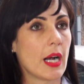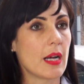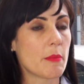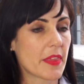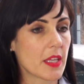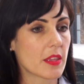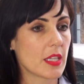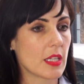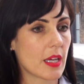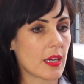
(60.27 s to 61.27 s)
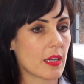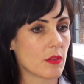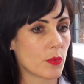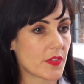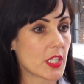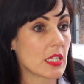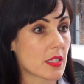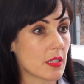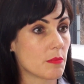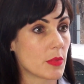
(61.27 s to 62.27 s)
I think we've seen
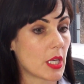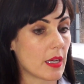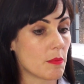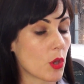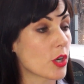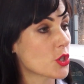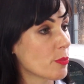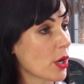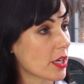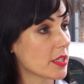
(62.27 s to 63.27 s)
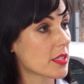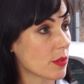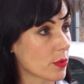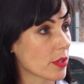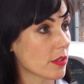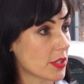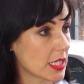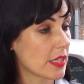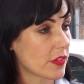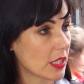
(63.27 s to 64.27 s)
some larger markets that were
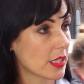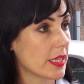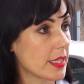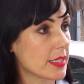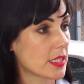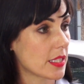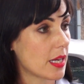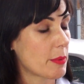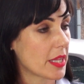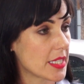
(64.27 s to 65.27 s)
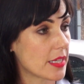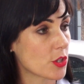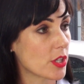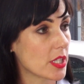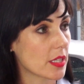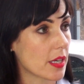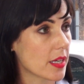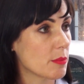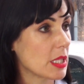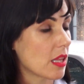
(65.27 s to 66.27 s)
significantly hit by the downturn in the
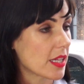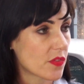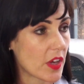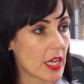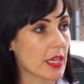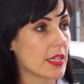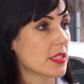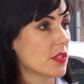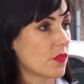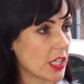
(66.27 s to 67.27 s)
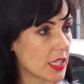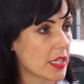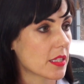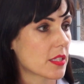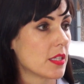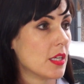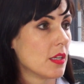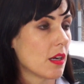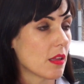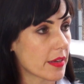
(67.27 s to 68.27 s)
economy. Las Vegas, Phoenix,
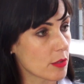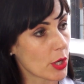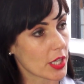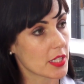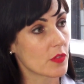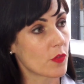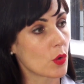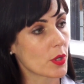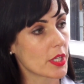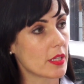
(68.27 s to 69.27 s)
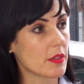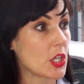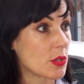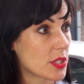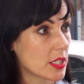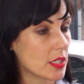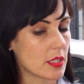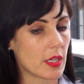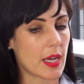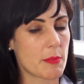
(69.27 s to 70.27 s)
a lot of the markets in Florida,
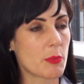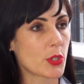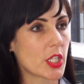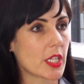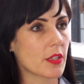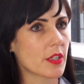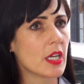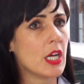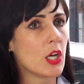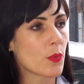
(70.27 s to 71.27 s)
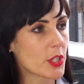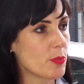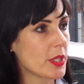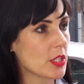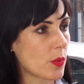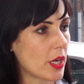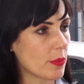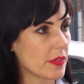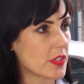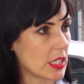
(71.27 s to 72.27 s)
Houston in particular. Richmond, while
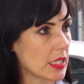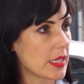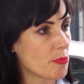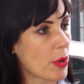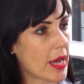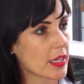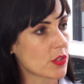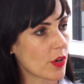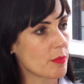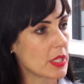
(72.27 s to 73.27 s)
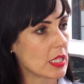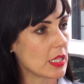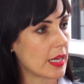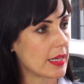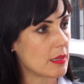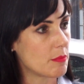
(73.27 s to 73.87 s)
we've seen an impact from the